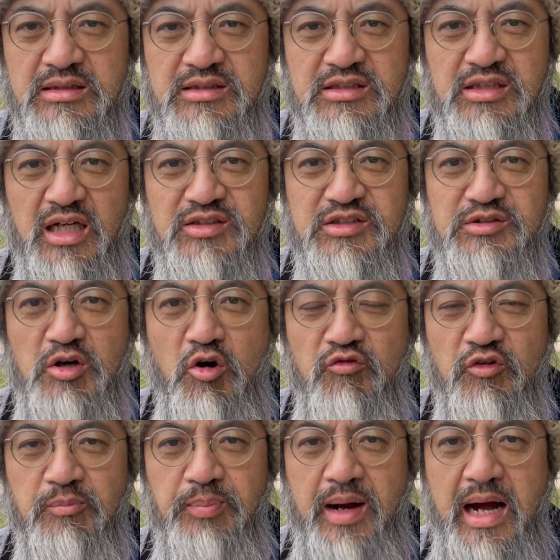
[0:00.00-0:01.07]
doesn't
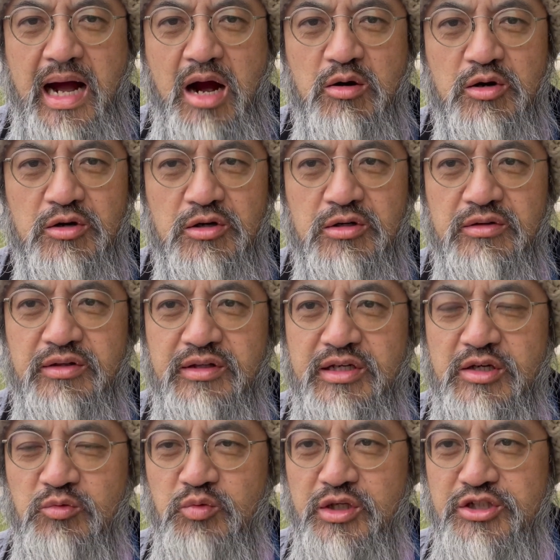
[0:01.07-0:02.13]
overpower
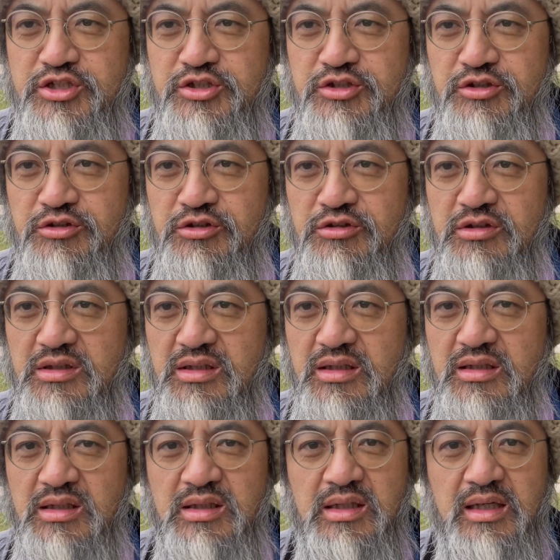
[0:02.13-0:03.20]
the original